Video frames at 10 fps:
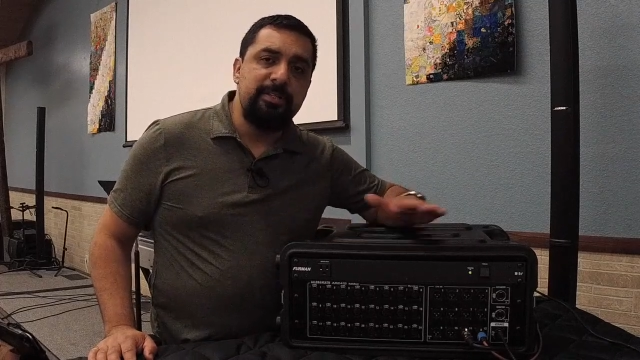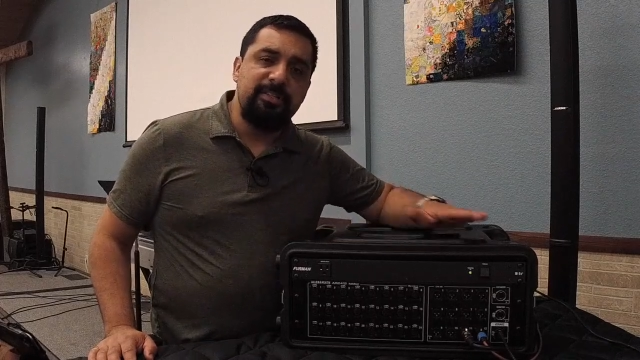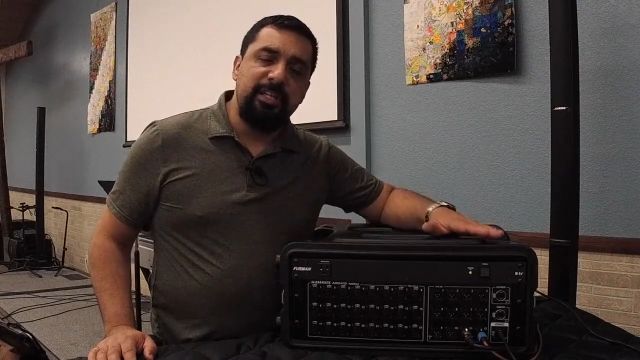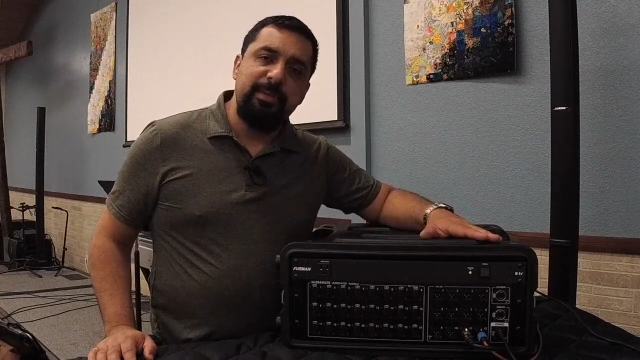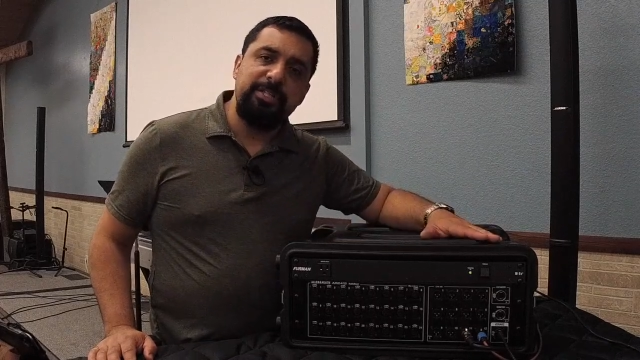
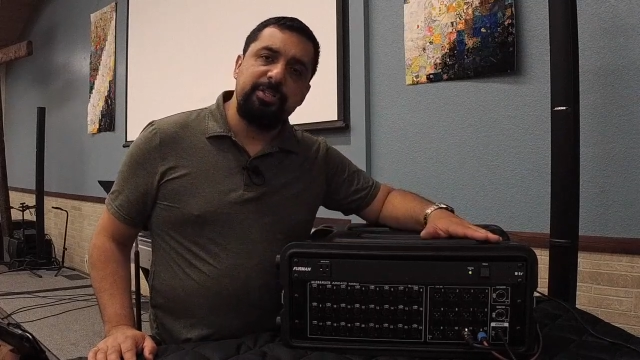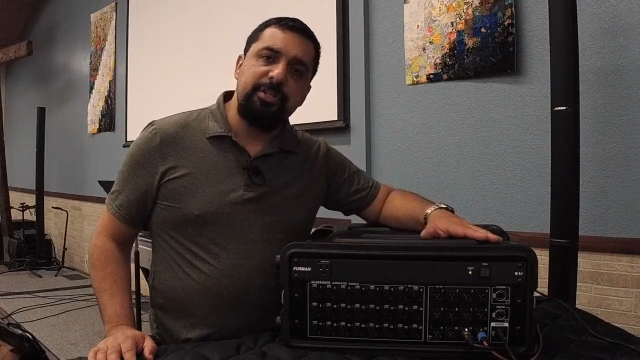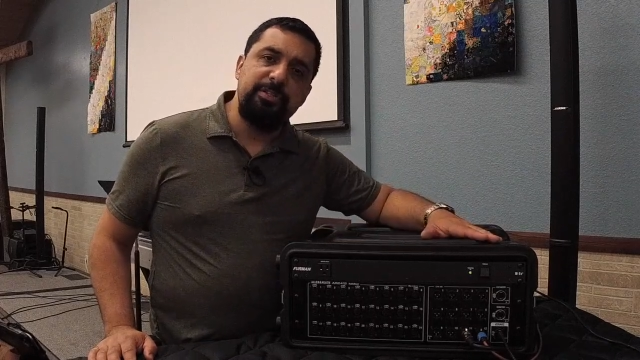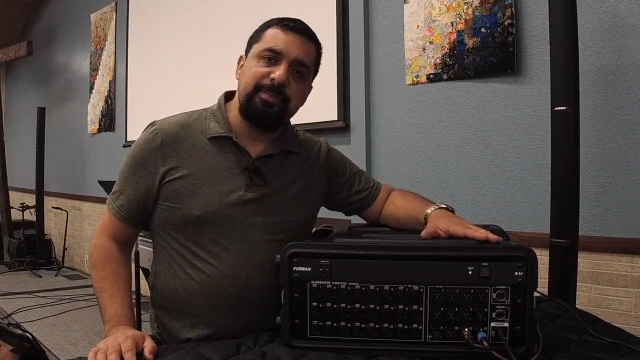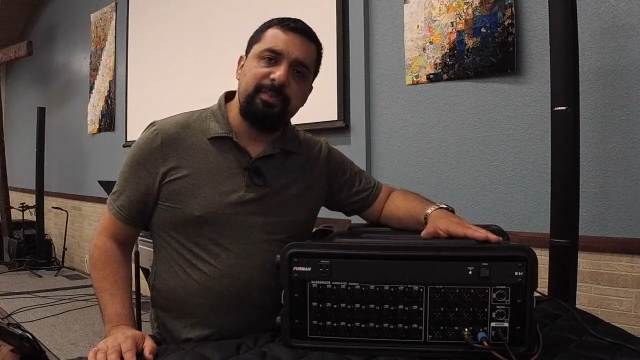So let me show
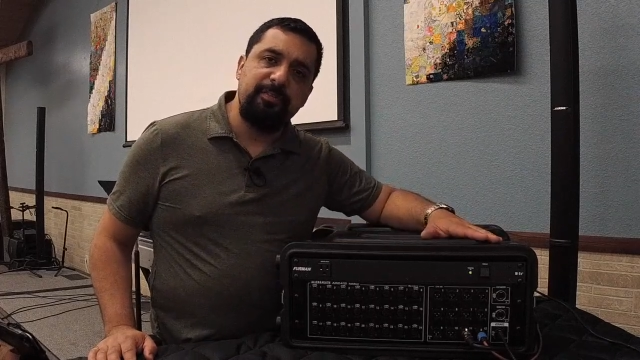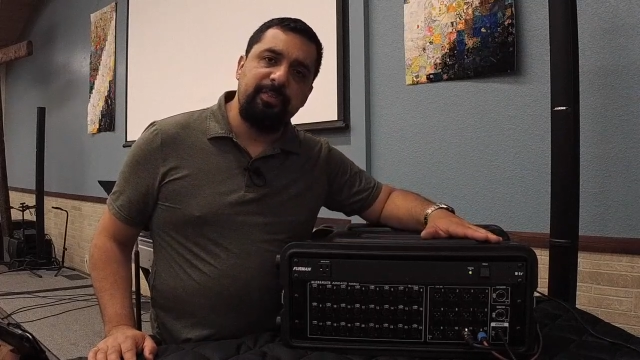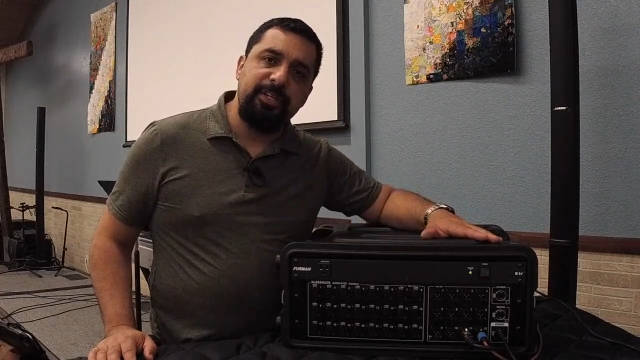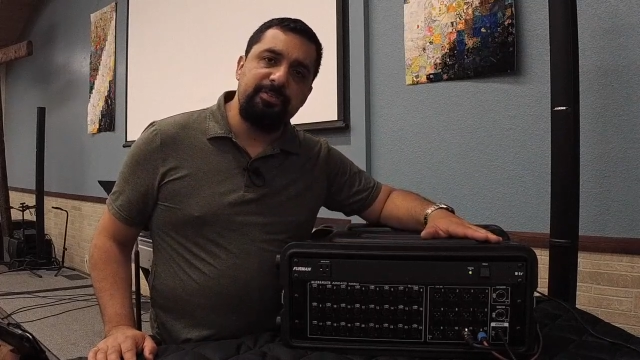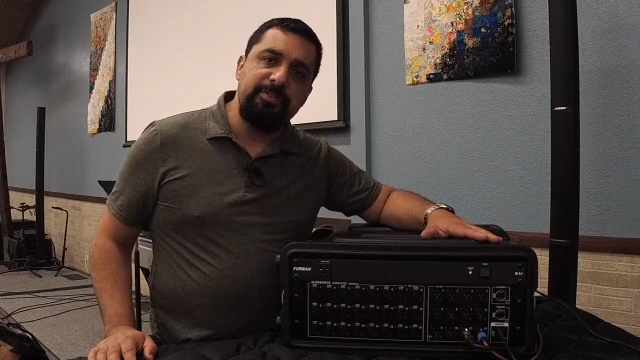you some of the
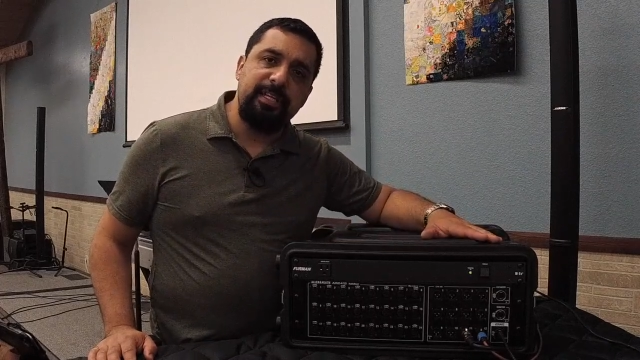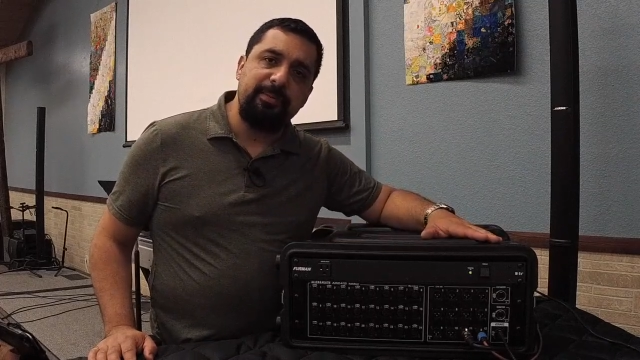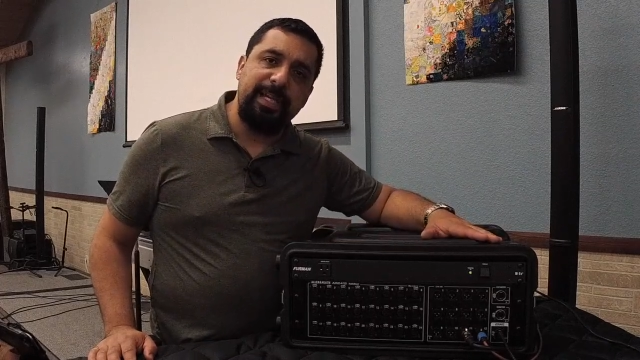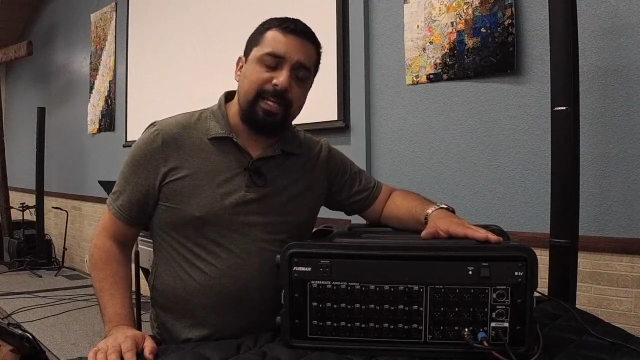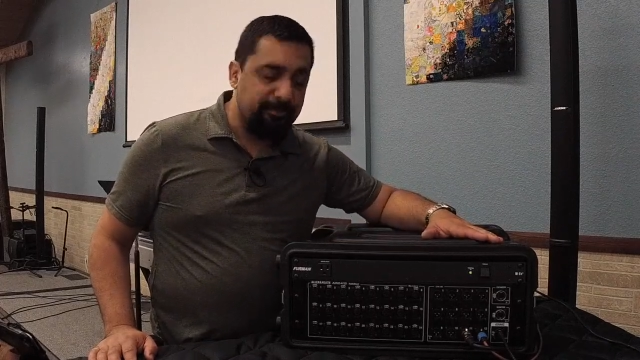features that
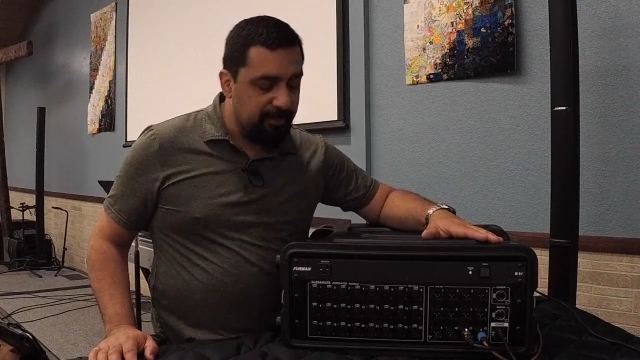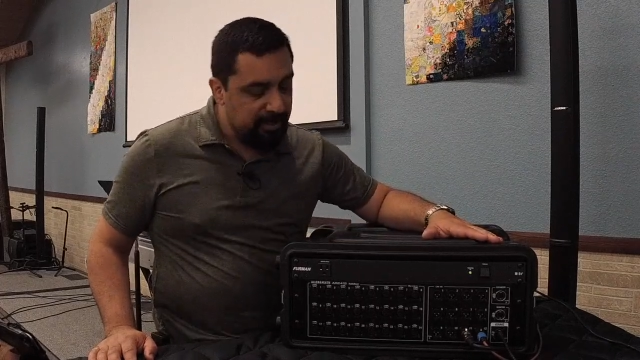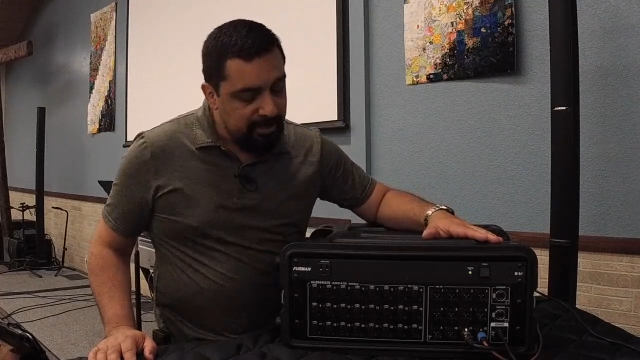we have.